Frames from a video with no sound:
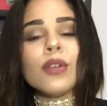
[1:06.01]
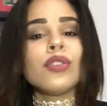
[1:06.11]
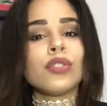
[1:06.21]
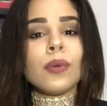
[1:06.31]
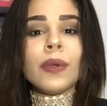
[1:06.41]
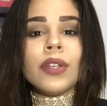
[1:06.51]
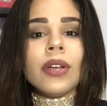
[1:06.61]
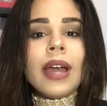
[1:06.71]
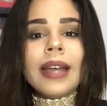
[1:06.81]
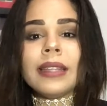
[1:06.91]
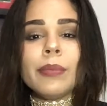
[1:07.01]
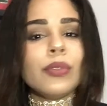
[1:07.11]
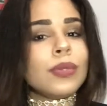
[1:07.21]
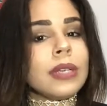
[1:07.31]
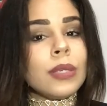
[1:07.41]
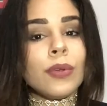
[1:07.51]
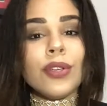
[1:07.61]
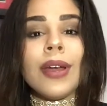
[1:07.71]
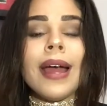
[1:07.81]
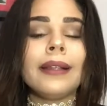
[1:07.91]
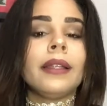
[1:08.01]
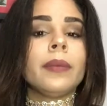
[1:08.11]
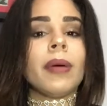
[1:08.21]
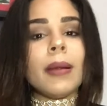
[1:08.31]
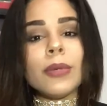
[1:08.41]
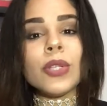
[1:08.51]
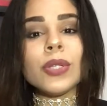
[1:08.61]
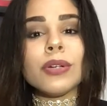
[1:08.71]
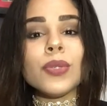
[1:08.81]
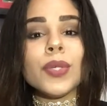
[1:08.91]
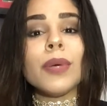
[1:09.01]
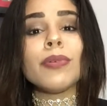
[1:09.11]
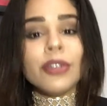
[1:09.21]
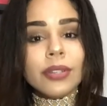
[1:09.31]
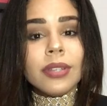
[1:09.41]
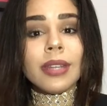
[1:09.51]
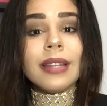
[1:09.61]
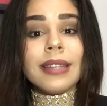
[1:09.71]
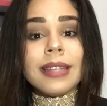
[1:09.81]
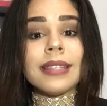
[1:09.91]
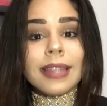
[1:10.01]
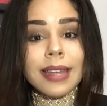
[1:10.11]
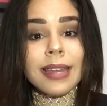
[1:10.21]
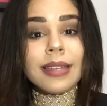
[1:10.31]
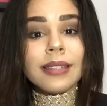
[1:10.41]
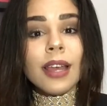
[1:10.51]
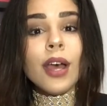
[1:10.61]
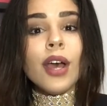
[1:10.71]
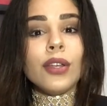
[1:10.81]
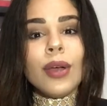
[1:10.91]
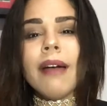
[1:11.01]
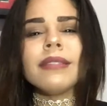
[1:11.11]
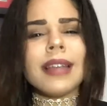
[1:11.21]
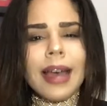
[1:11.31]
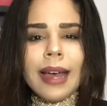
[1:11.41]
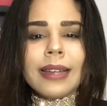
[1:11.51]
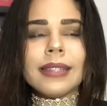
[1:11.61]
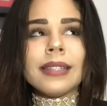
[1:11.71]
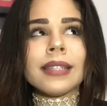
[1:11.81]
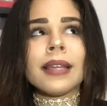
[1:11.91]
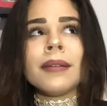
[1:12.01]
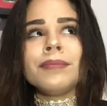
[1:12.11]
So when you're at the boutiques, when you're at the department stores, when you're purchasing these things, you have to ask,